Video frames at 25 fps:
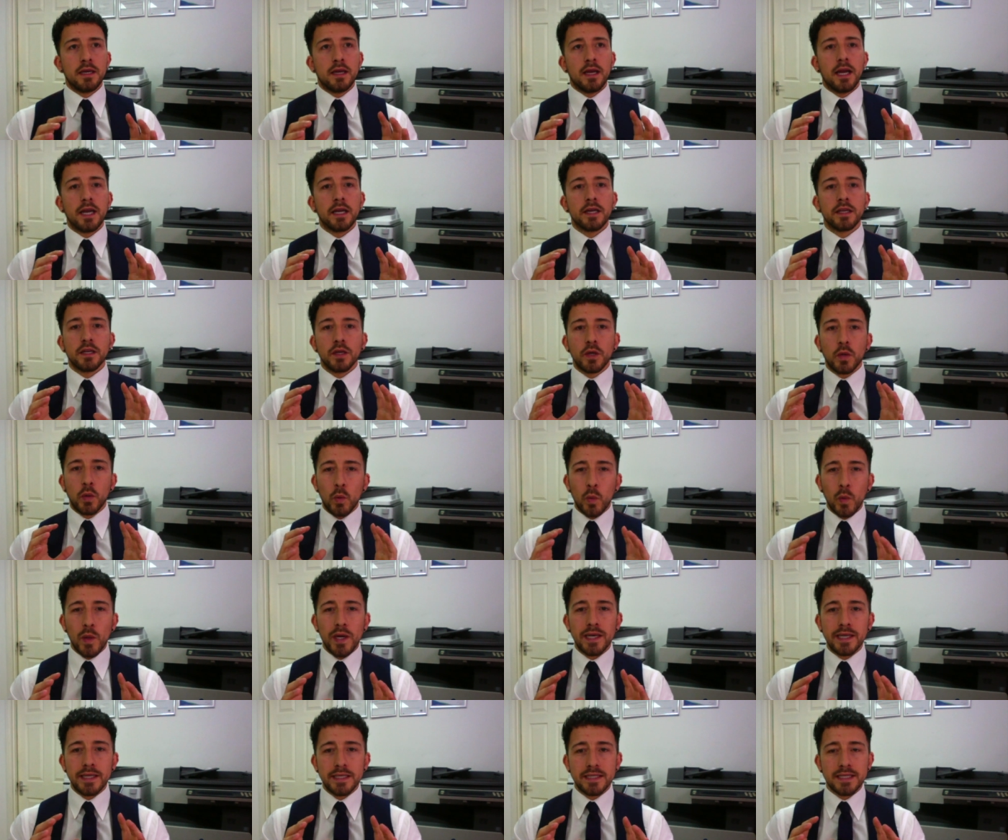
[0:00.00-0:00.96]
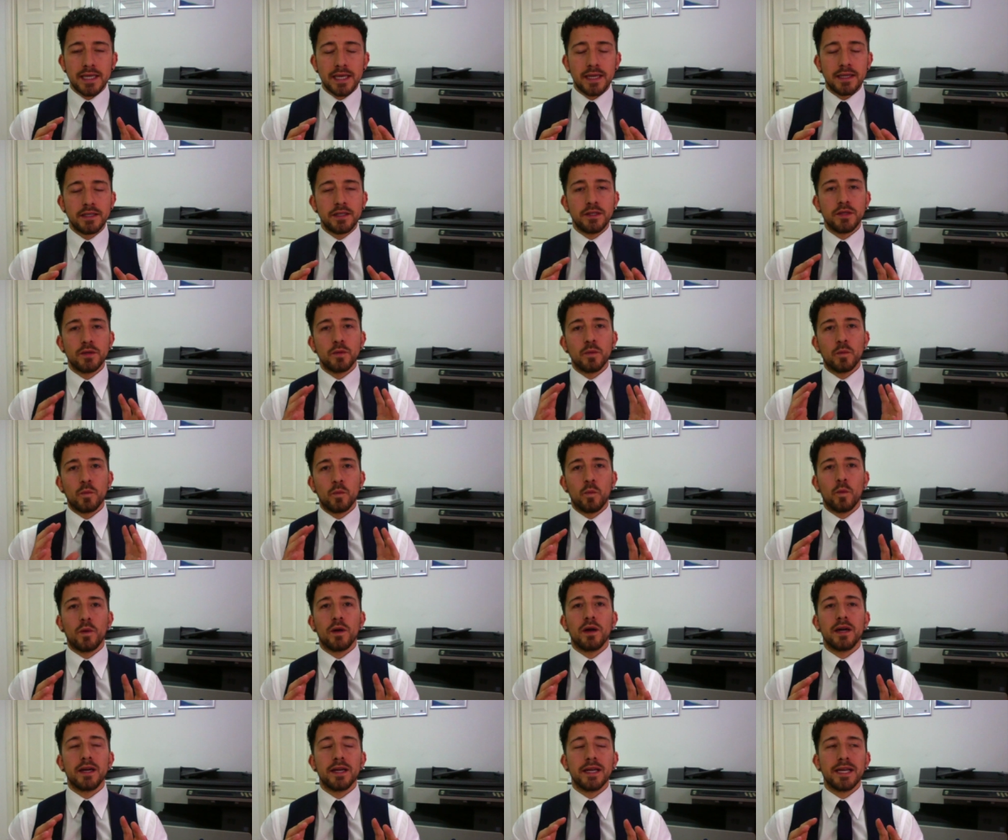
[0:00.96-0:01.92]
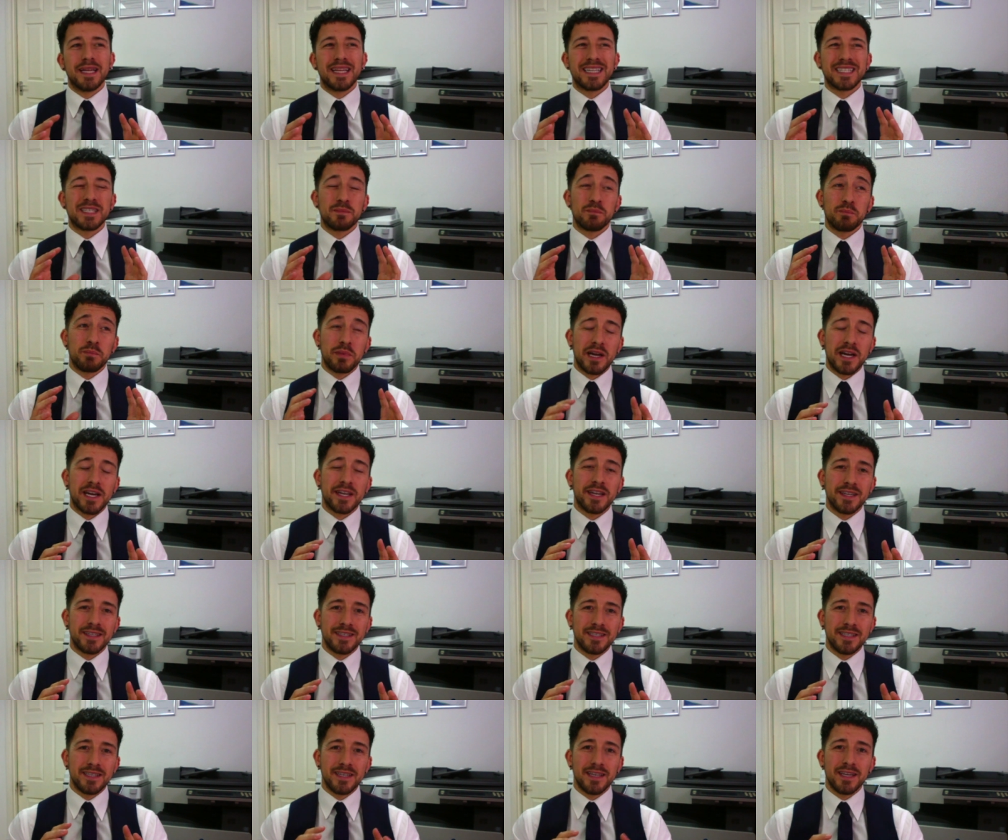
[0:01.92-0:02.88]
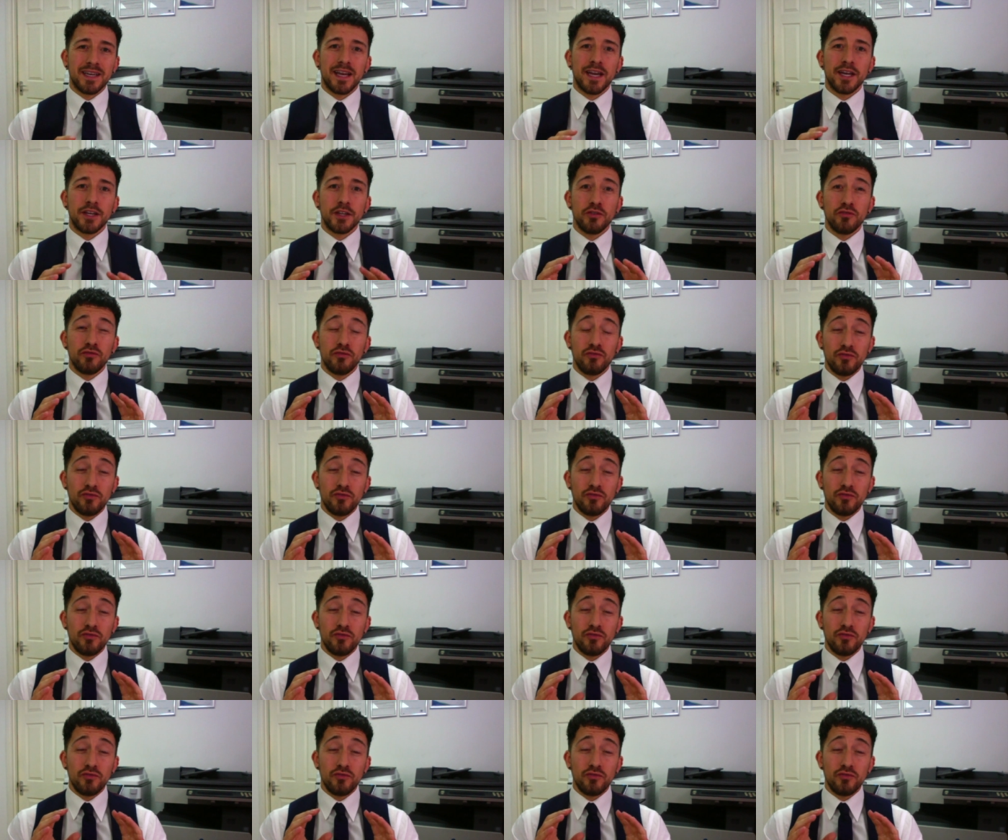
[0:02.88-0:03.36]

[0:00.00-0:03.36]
I'm going to quickly tell you why it's a bad idea and you